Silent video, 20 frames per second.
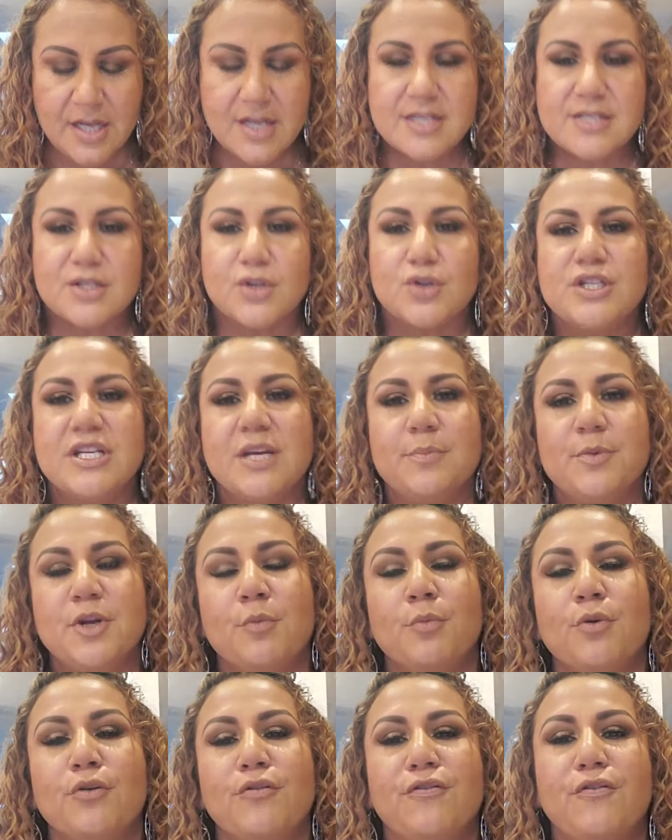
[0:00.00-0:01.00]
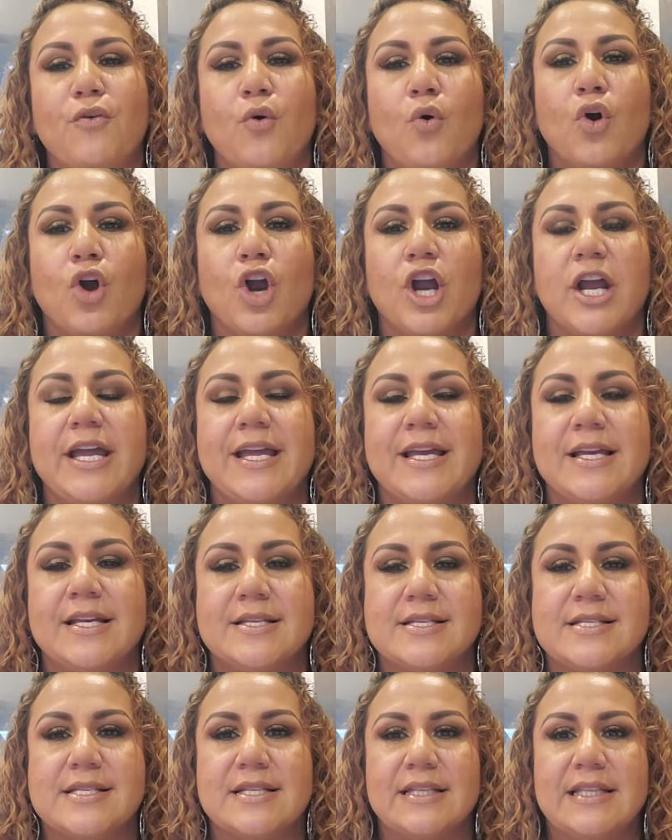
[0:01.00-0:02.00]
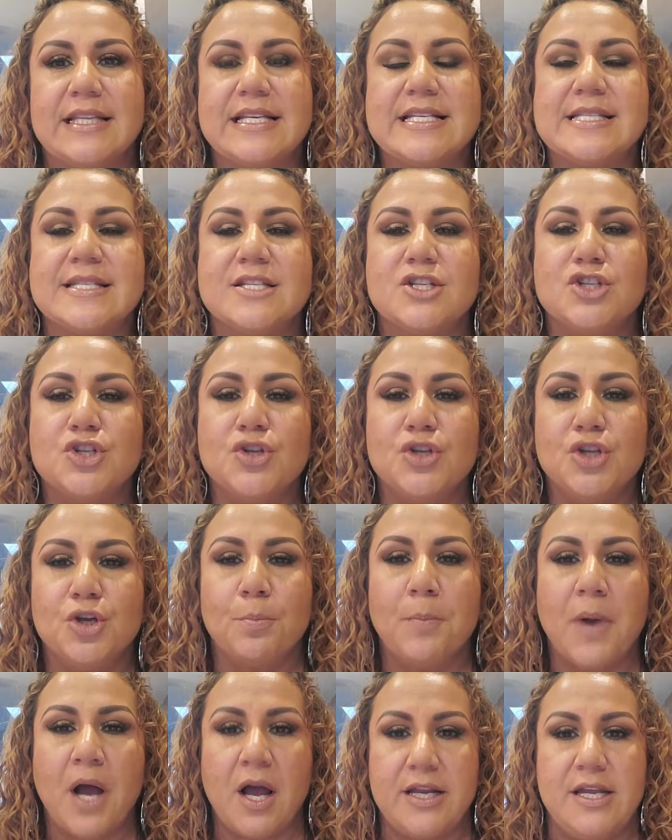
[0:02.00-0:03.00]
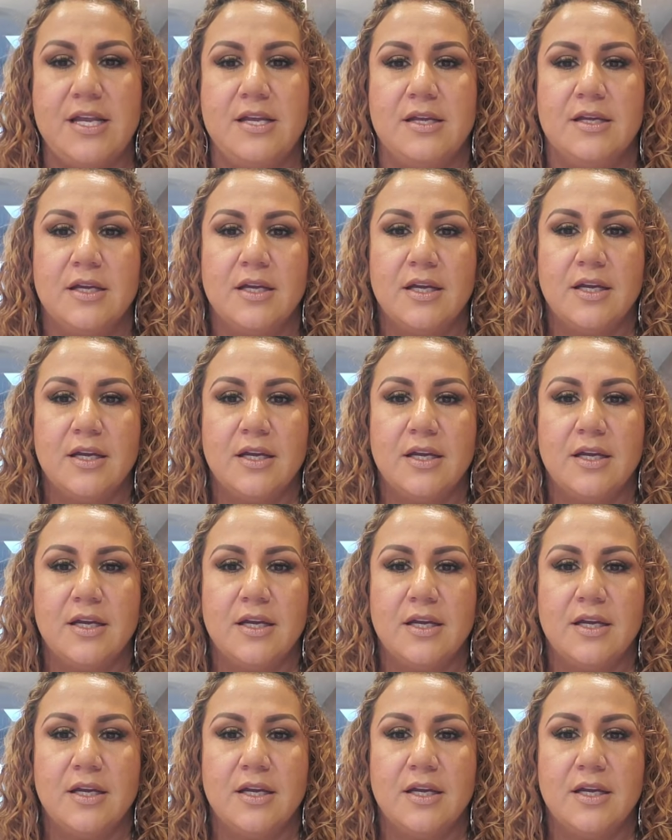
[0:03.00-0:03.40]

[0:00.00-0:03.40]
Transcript: So tip number 4 is listen to your body.